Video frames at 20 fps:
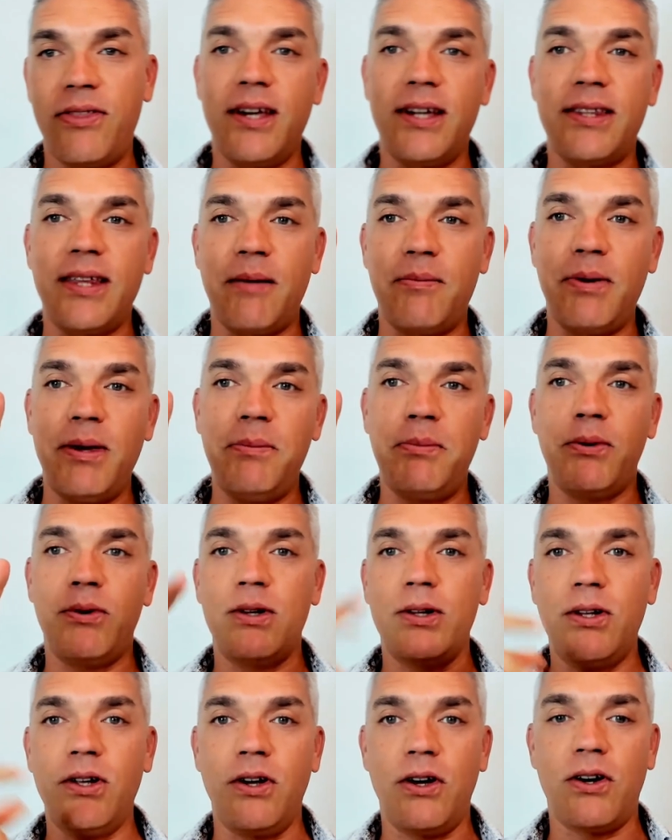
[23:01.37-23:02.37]
think, that
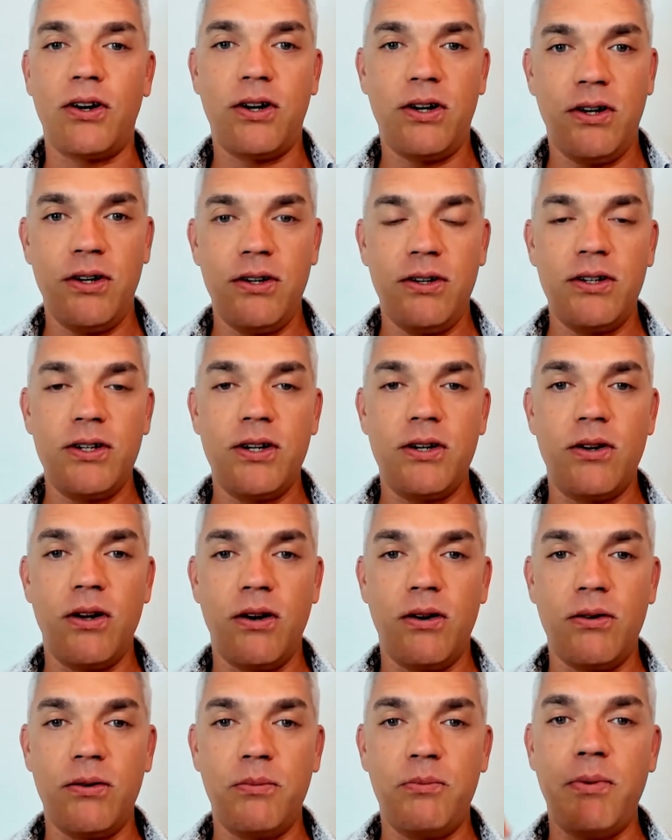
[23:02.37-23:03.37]
people look,
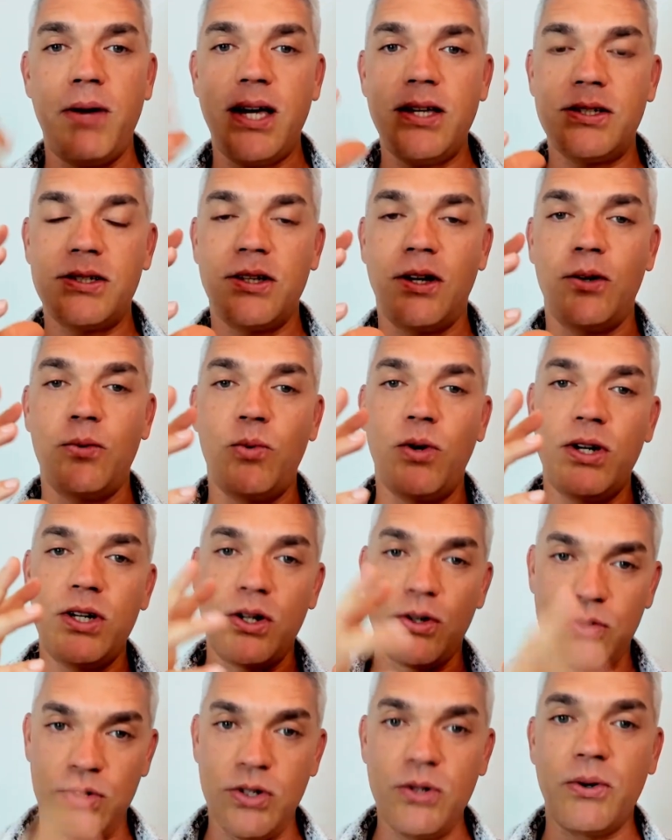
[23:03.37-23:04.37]
based on what
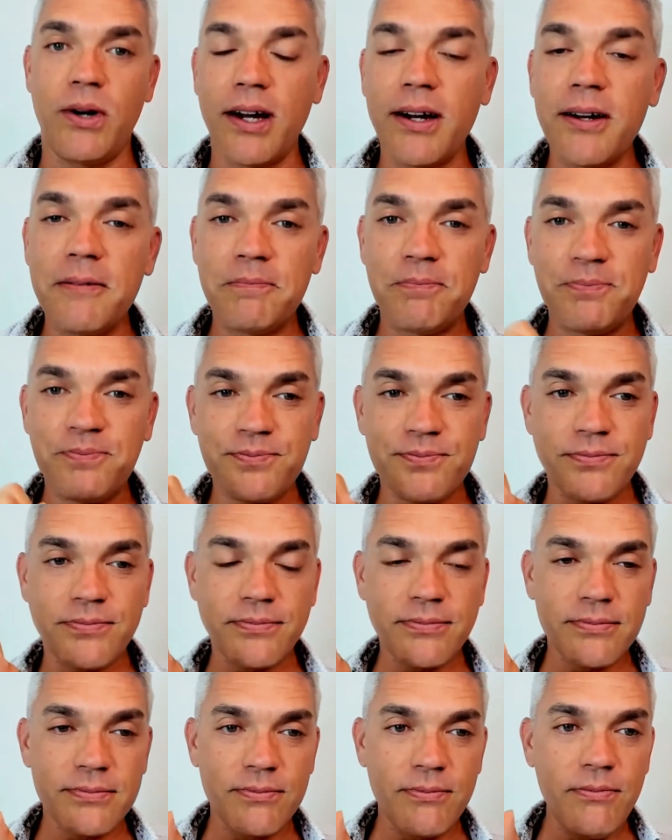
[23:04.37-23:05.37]
you're doing.
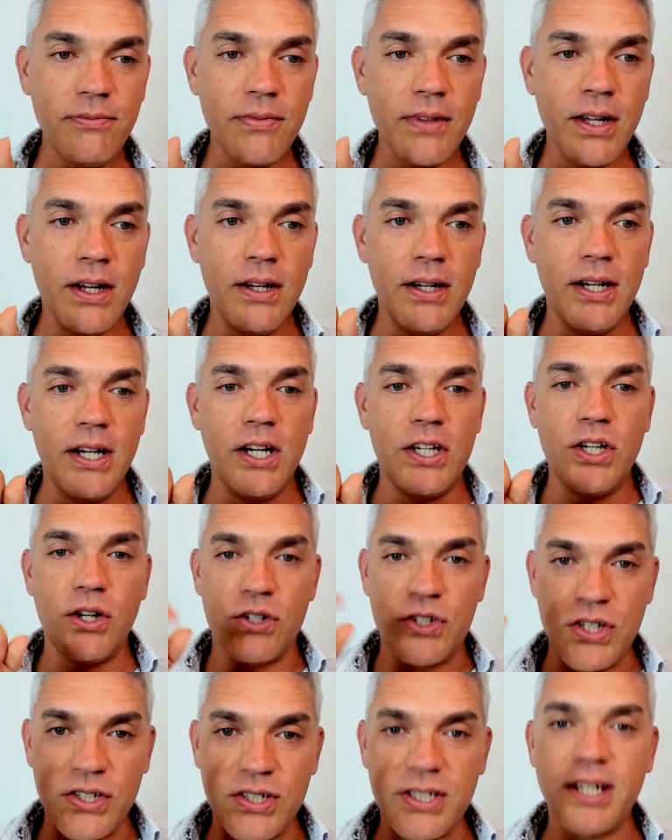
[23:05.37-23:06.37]

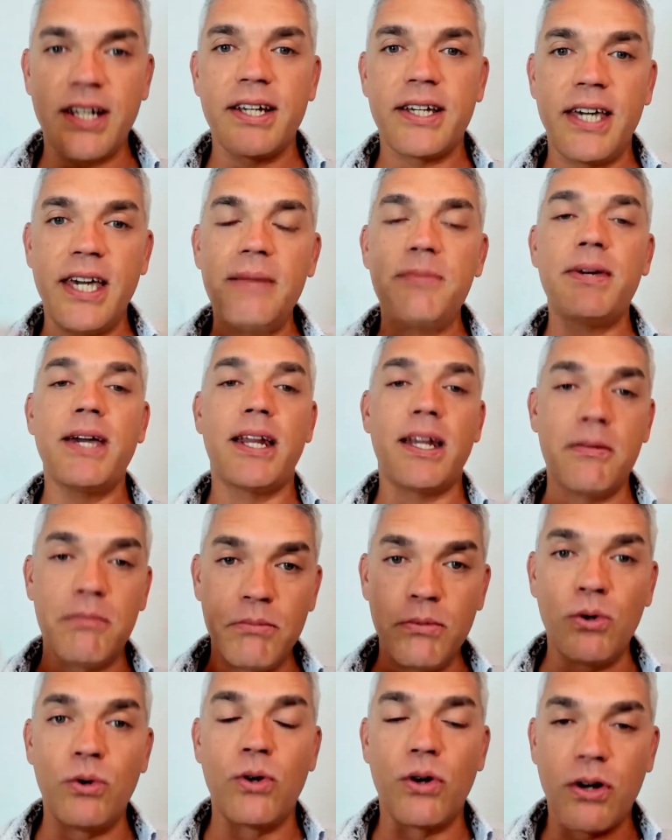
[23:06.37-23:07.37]
You're just going to keep getting
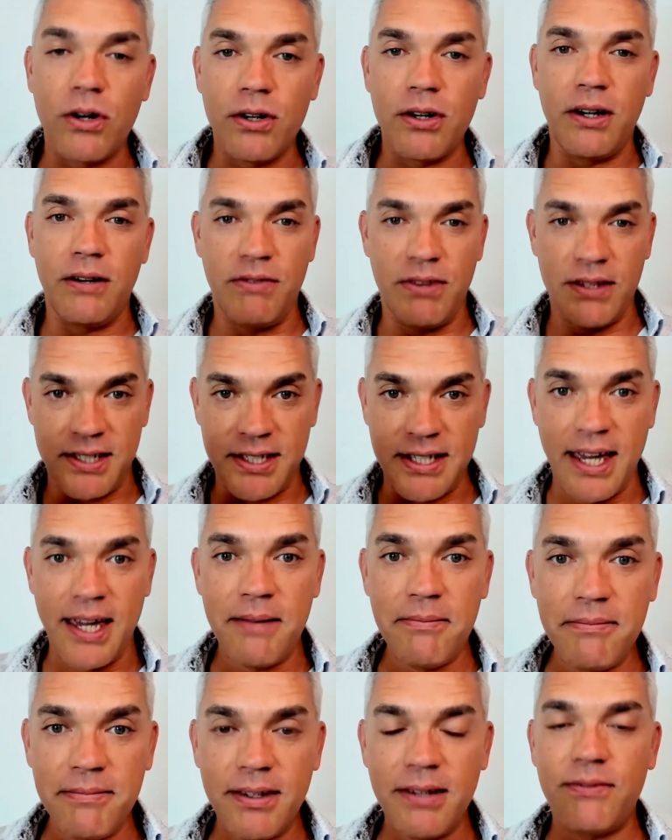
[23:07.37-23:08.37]
more of the
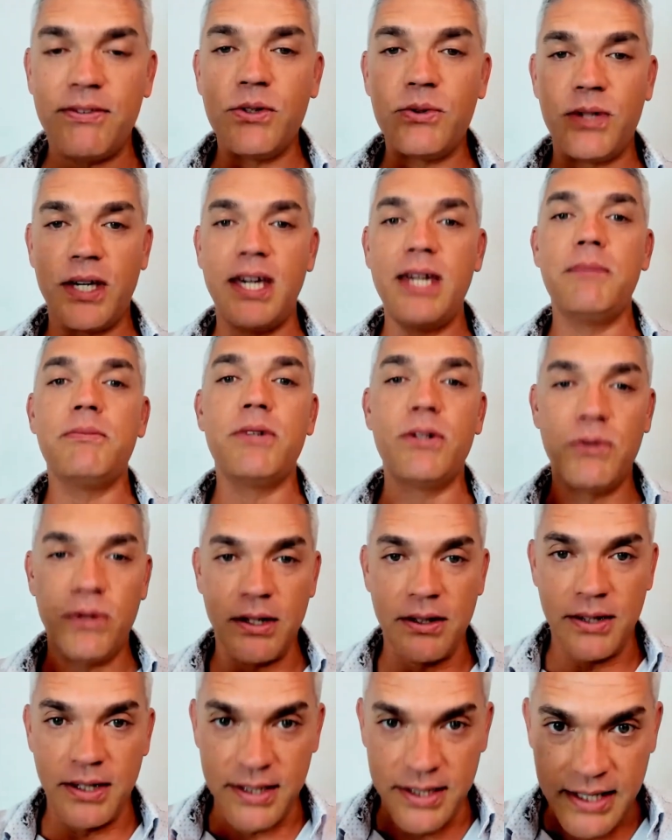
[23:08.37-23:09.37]
same if you keep
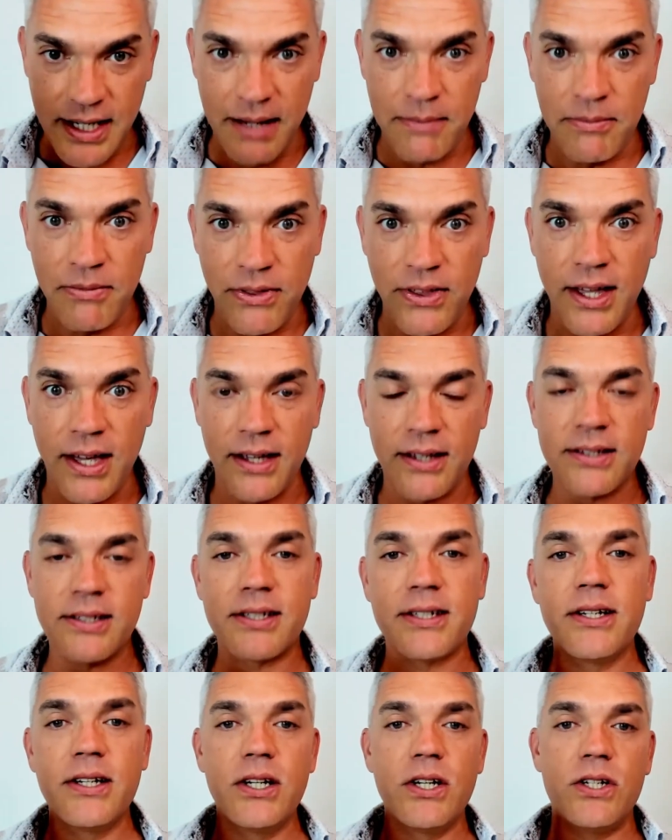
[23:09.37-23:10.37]
doing the same
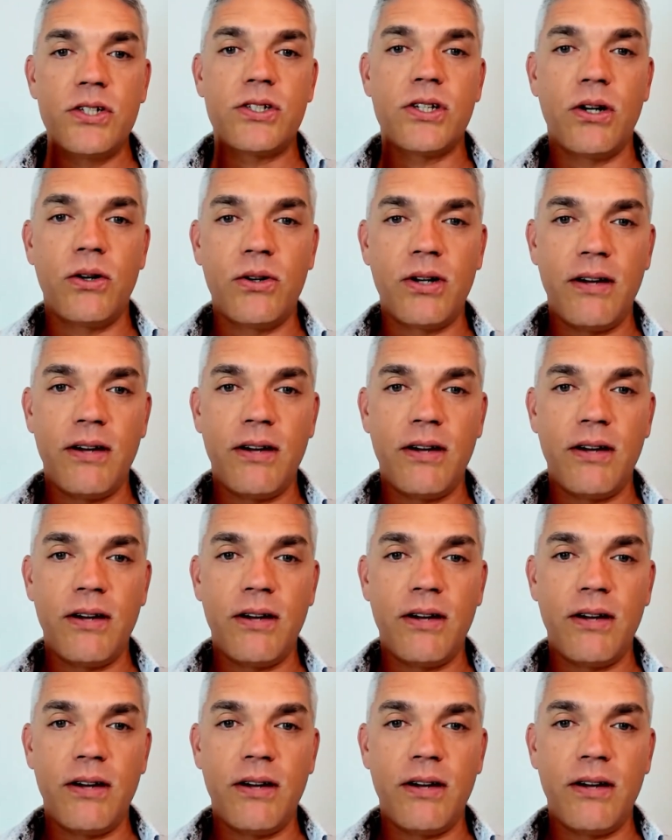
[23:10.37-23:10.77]
things. So